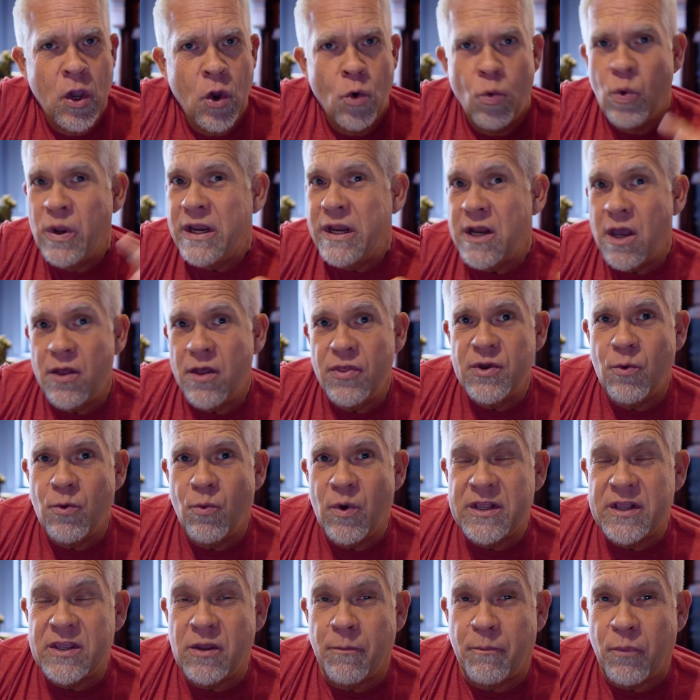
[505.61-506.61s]
We know that
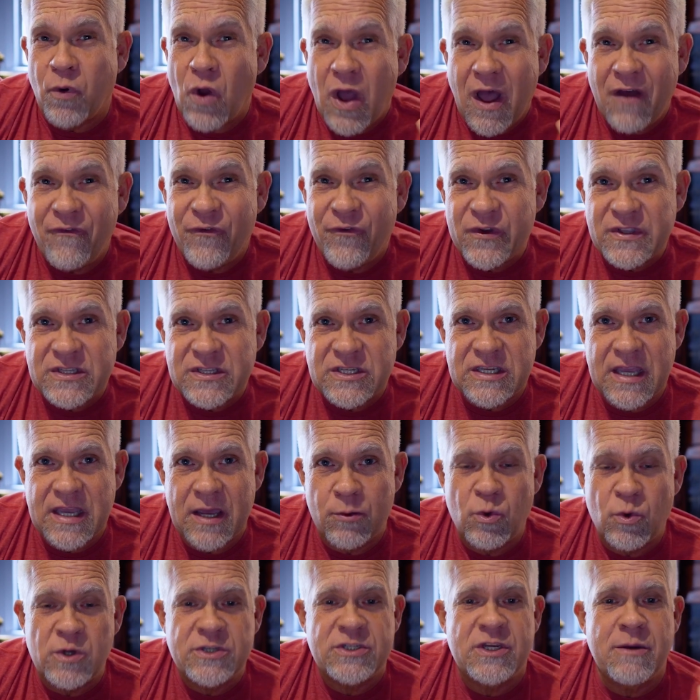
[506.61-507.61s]
what the prophets
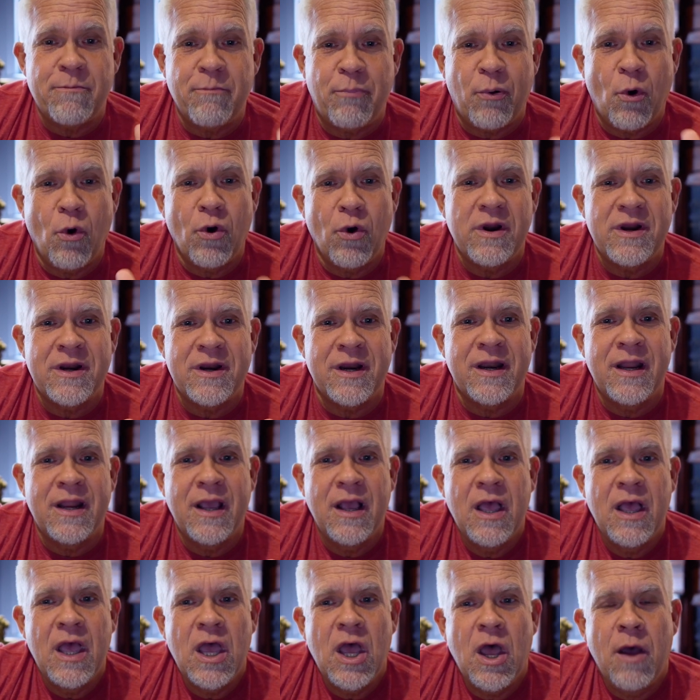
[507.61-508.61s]
said was important,
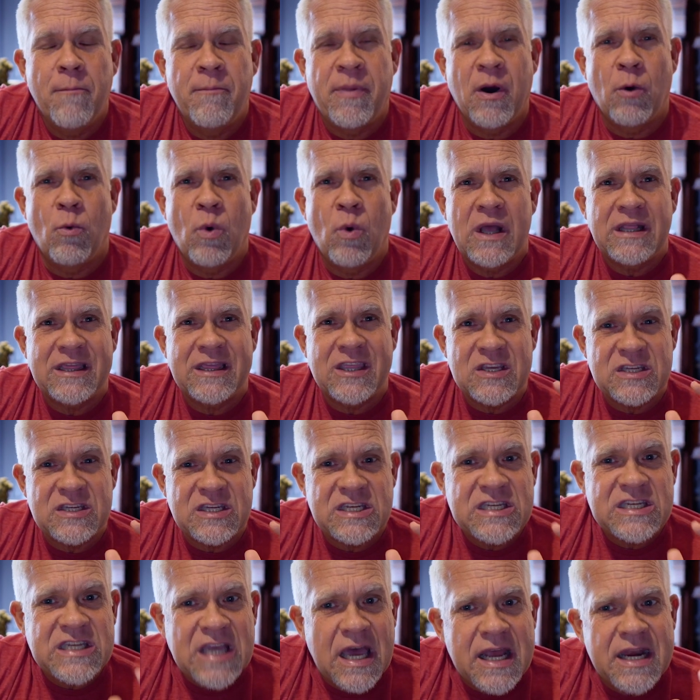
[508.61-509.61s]
but what the
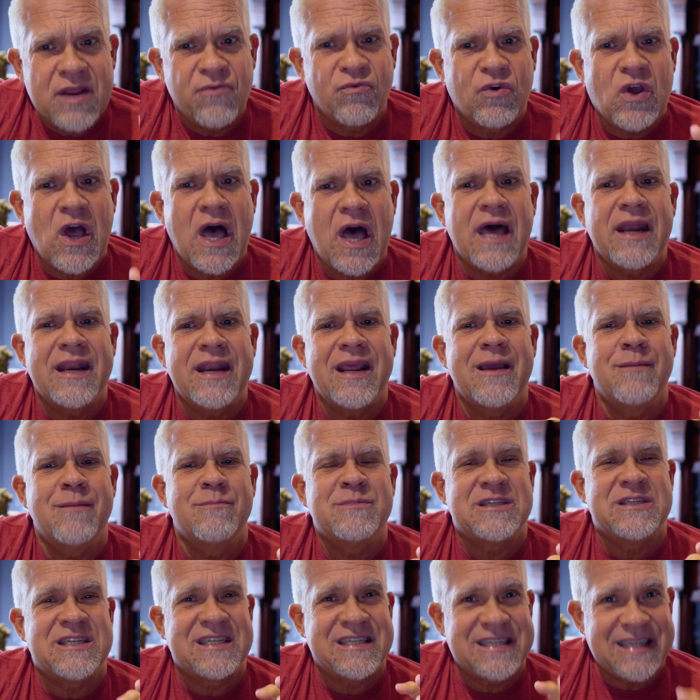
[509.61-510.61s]
Son of God
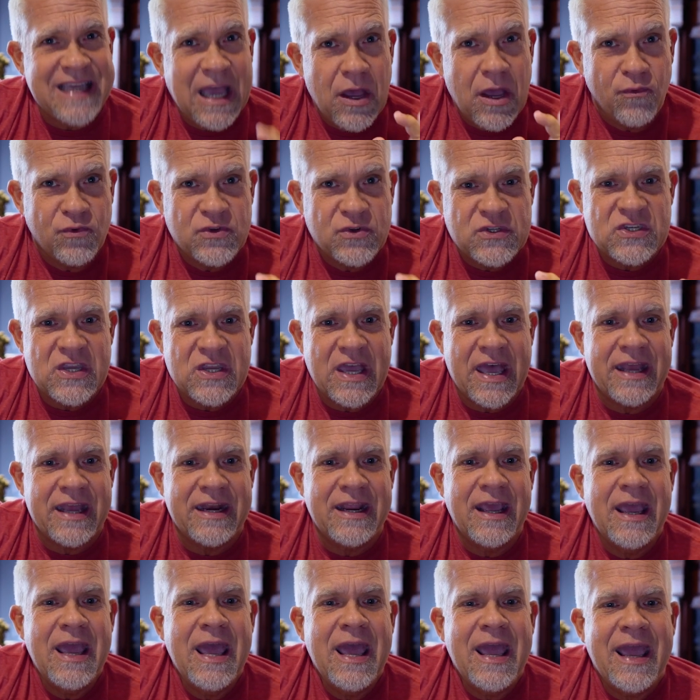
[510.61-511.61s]
himself
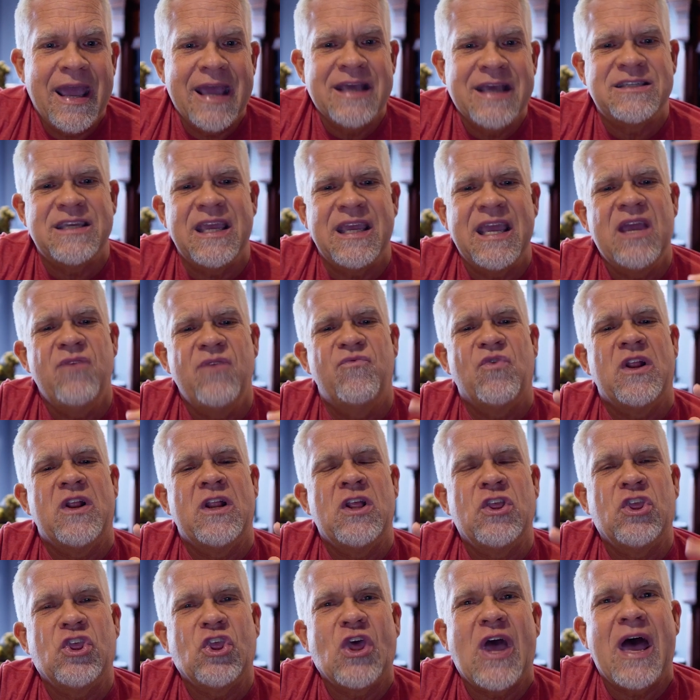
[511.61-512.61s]
said is
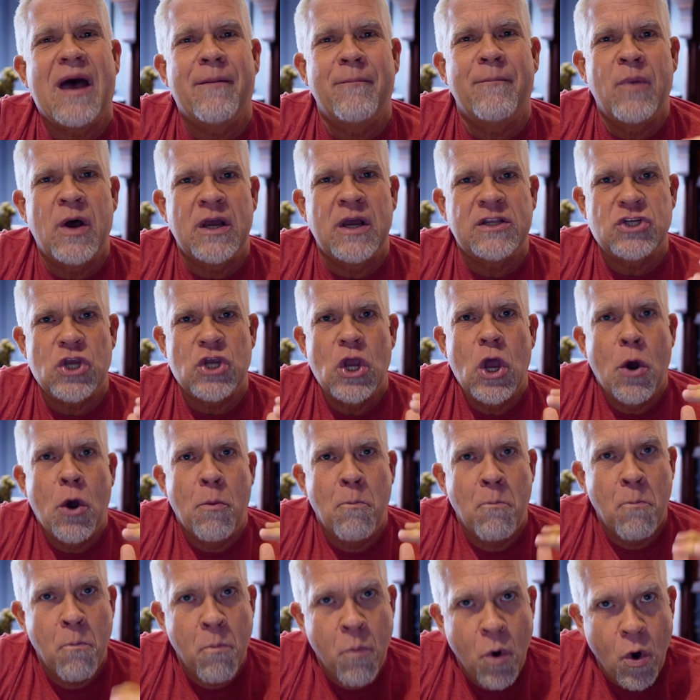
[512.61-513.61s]
even that much
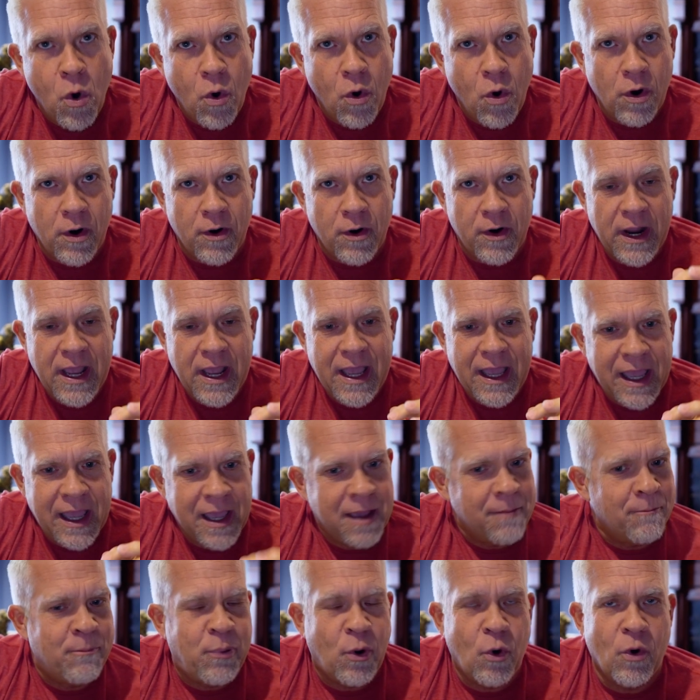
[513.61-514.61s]
more
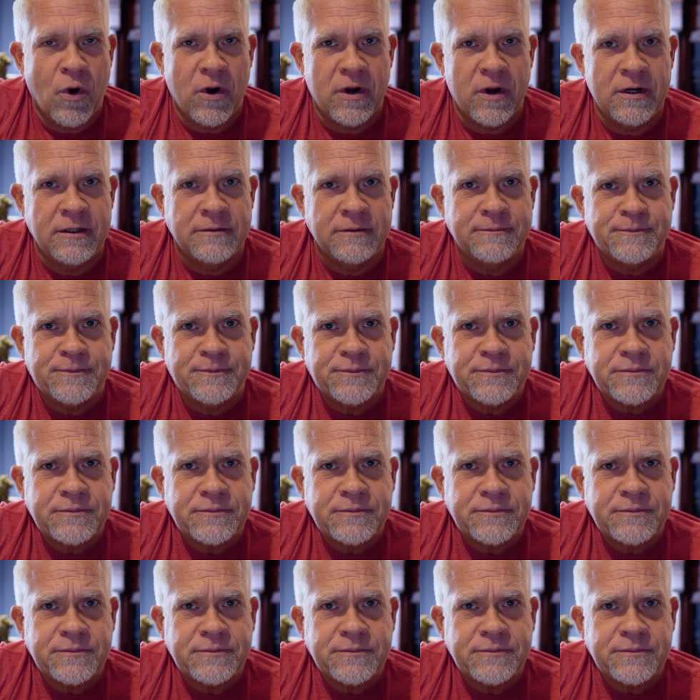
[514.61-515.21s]
important.